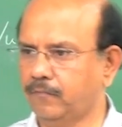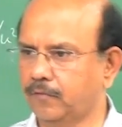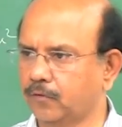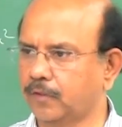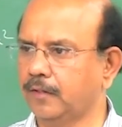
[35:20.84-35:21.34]

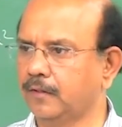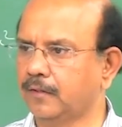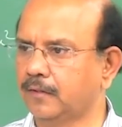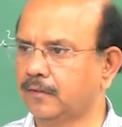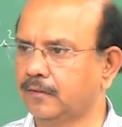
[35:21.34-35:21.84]
okay,
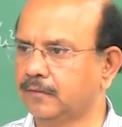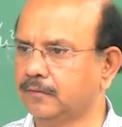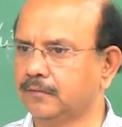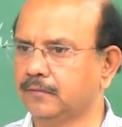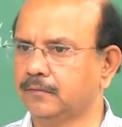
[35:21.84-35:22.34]

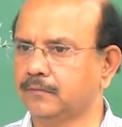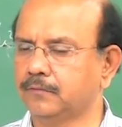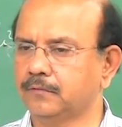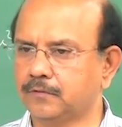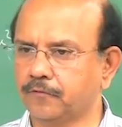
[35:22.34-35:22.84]

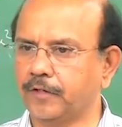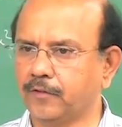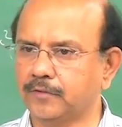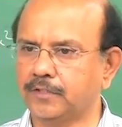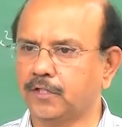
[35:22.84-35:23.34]
it's a
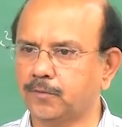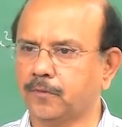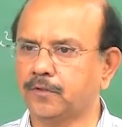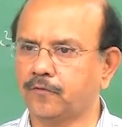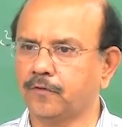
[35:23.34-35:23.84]
frequency
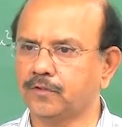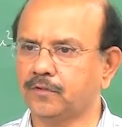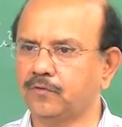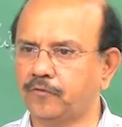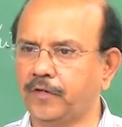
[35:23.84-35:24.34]
response
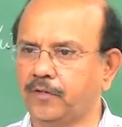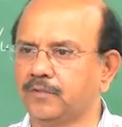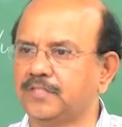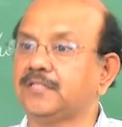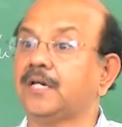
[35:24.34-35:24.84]
function. The
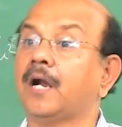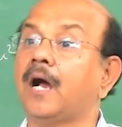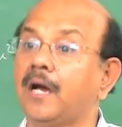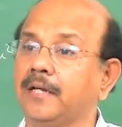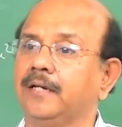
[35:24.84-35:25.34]
frequencies are
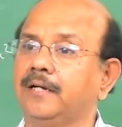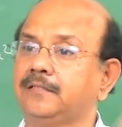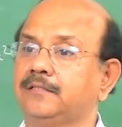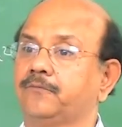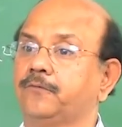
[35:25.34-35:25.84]
high
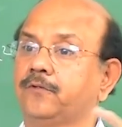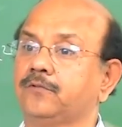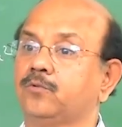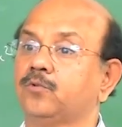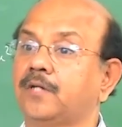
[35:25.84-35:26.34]
as the
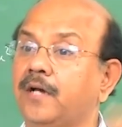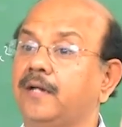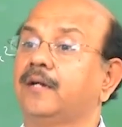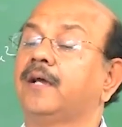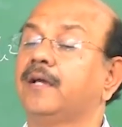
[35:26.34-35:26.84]
frequency goes
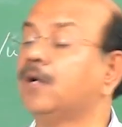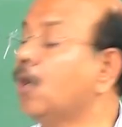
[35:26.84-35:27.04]
higher and higher.